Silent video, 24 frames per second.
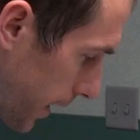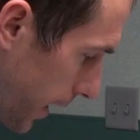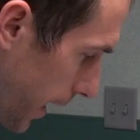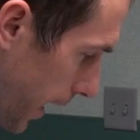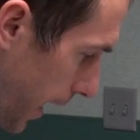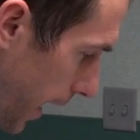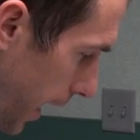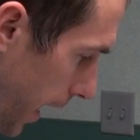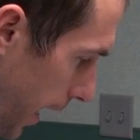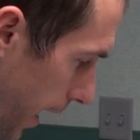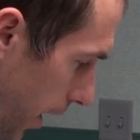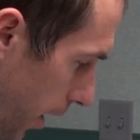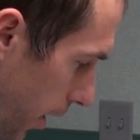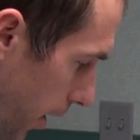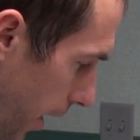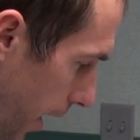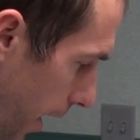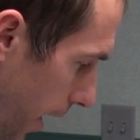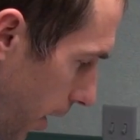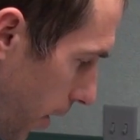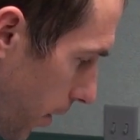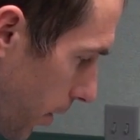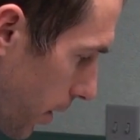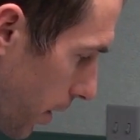the air
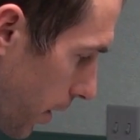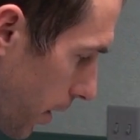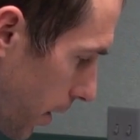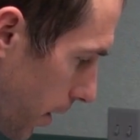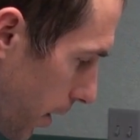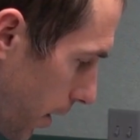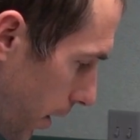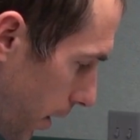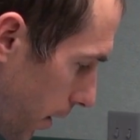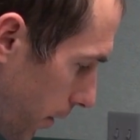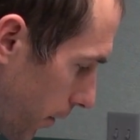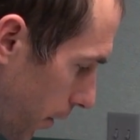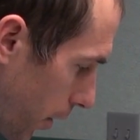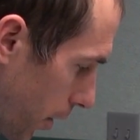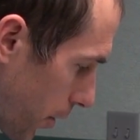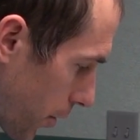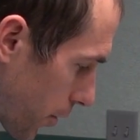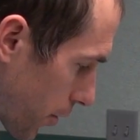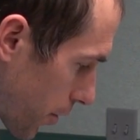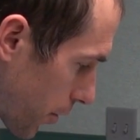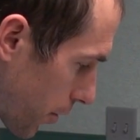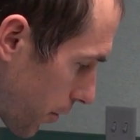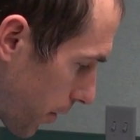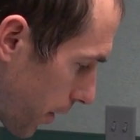out of our
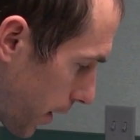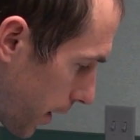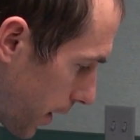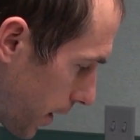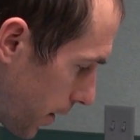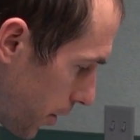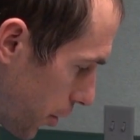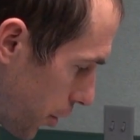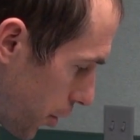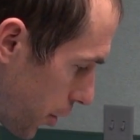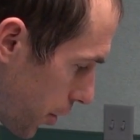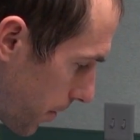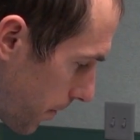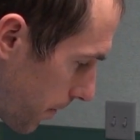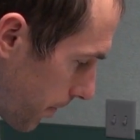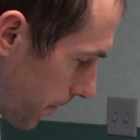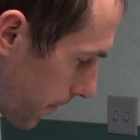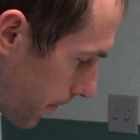syringe.